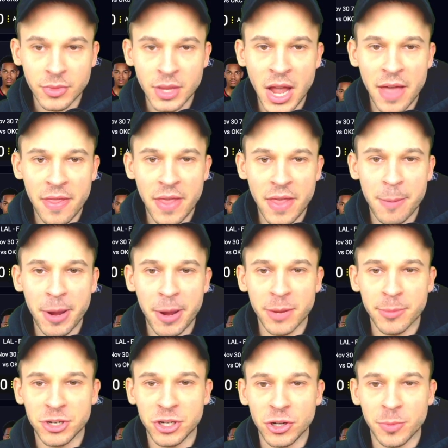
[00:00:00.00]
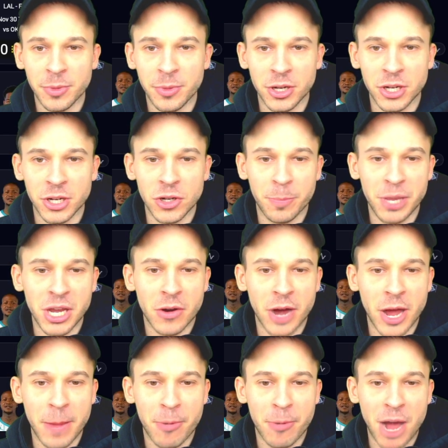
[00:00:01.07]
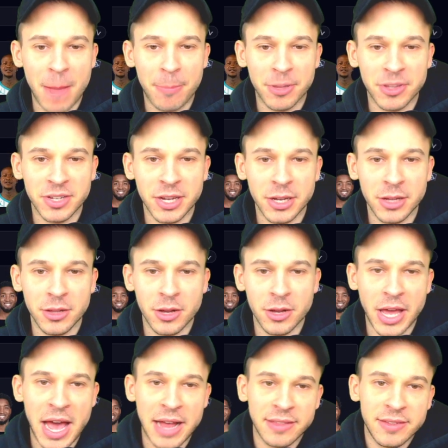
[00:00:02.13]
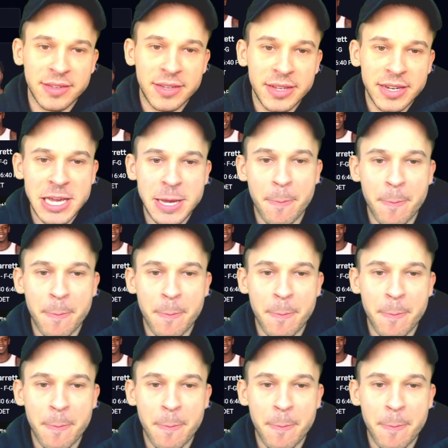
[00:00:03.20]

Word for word: And then pick number two, we're looking to a PRA prop. Let's take a look at Saddiq